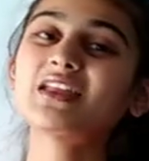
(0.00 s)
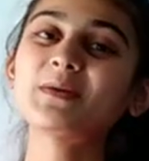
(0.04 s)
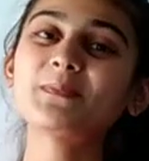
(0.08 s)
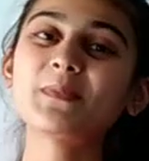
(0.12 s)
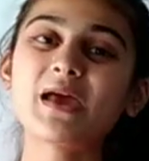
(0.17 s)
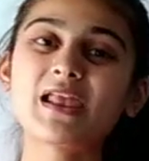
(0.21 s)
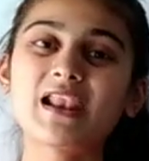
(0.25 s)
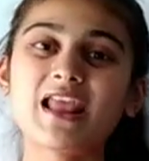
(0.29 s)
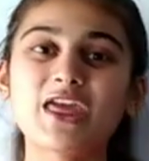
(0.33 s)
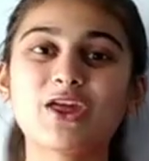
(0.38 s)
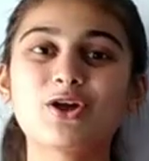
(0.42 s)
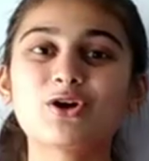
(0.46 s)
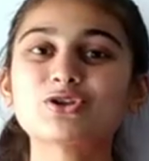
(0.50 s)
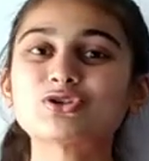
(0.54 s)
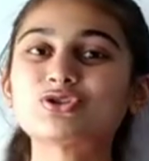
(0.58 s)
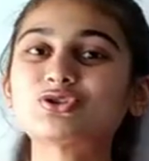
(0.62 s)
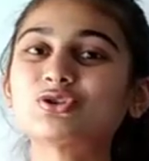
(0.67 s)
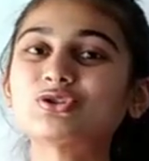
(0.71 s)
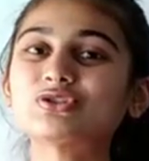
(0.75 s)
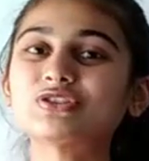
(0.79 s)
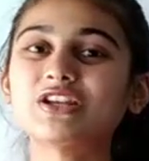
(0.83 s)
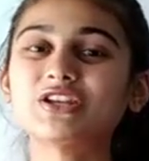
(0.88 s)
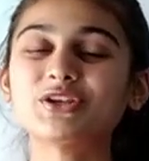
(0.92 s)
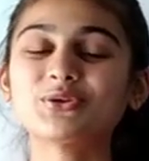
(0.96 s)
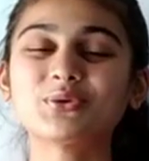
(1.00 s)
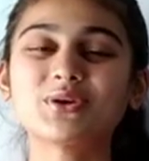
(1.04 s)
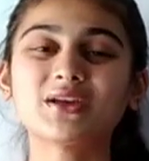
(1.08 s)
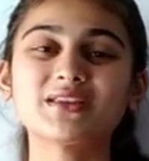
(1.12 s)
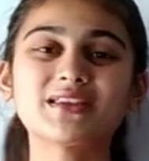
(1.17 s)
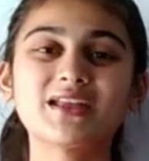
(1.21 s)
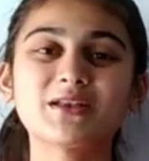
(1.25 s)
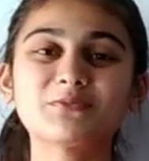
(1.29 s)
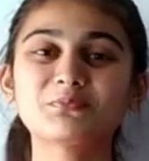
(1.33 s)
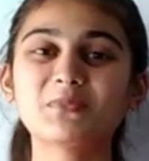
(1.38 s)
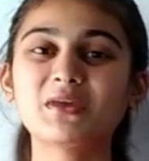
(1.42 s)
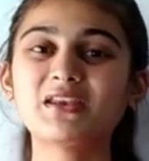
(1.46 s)
the bell icon so that you can
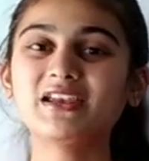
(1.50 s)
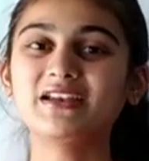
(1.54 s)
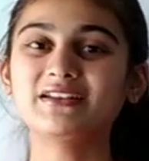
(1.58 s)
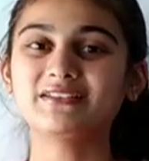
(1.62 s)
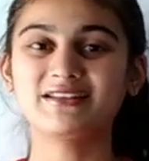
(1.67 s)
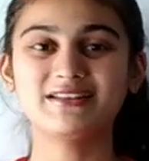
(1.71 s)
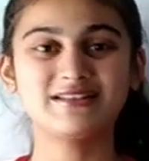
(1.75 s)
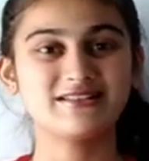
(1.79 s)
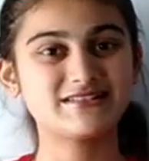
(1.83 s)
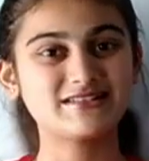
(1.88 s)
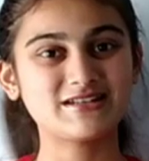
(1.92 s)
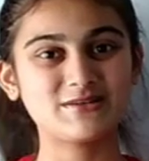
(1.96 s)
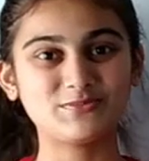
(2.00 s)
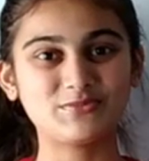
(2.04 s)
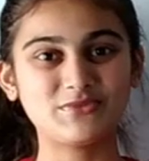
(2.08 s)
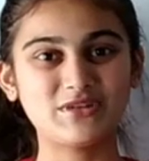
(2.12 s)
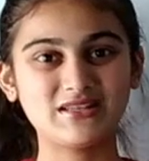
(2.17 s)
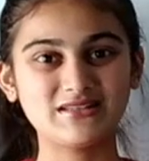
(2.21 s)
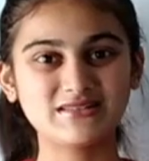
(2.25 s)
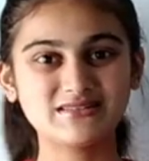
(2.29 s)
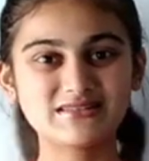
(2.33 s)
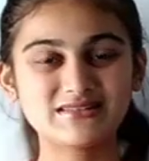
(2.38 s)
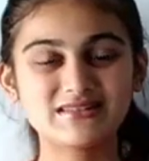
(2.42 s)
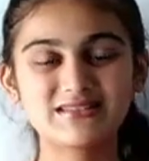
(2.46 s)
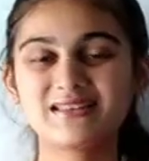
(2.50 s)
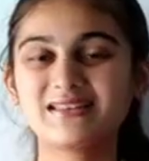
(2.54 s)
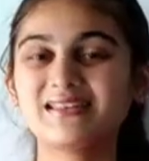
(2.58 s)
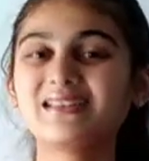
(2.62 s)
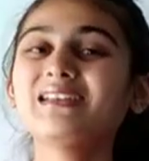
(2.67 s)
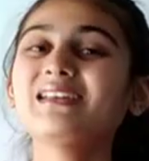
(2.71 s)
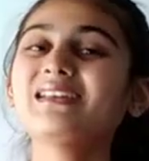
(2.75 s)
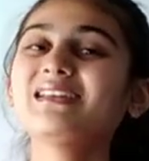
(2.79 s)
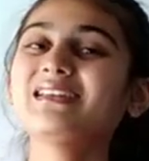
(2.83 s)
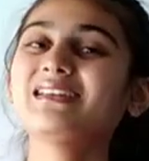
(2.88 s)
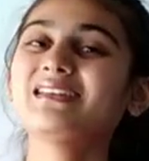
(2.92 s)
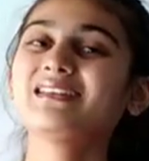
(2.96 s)
get my latest updates.
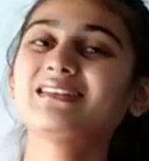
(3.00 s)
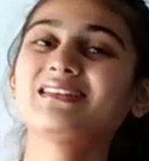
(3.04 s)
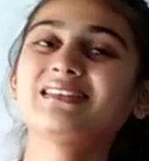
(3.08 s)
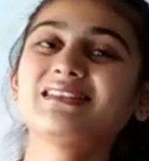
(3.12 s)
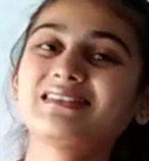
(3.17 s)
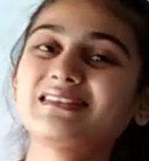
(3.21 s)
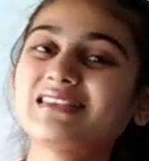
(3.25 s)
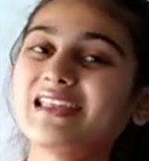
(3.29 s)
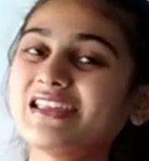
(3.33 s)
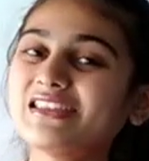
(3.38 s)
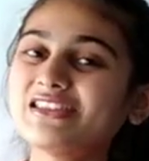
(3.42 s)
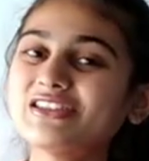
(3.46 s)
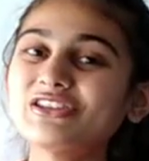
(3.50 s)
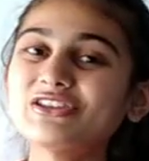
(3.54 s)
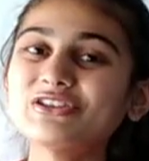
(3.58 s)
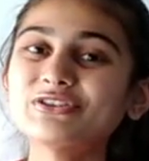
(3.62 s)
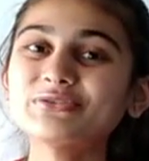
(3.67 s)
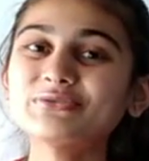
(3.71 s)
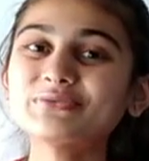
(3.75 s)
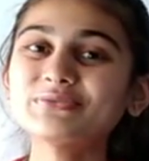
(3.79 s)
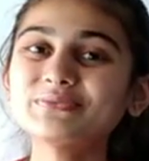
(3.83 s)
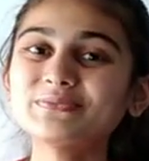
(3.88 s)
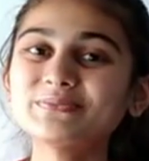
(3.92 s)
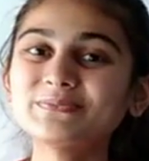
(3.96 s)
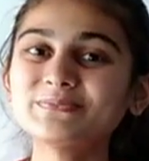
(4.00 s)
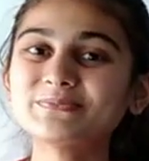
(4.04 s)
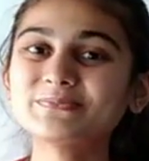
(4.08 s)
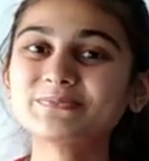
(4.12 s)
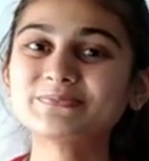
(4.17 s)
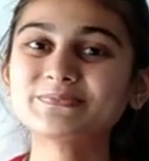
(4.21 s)
Thank you.